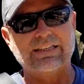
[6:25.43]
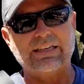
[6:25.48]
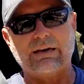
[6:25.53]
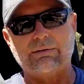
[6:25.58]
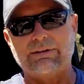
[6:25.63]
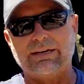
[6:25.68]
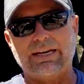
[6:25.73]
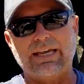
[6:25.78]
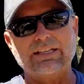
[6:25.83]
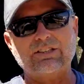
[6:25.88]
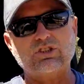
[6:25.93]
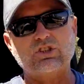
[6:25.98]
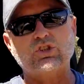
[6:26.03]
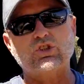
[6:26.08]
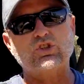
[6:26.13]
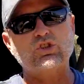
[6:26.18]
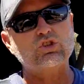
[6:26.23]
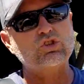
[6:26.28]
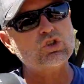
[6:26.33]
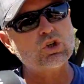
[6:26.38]
I mean, it's
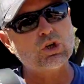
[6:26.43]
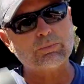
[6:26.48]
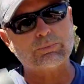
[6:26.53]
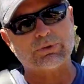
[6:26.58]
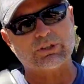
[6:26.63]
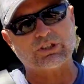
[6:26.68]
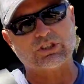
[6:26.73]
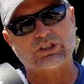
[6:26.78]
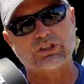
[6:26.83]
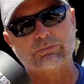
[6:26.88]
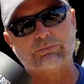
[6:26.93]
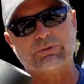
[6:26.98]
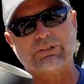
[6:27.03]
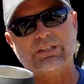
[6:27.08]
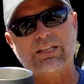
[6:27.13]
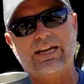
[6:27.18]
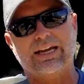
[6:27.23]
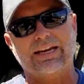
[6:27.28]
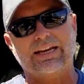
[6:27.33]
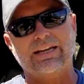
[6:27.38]
super, super
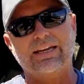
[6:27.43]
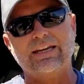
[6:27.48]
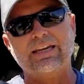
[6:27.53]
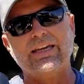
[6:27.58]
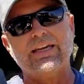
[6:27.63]
light.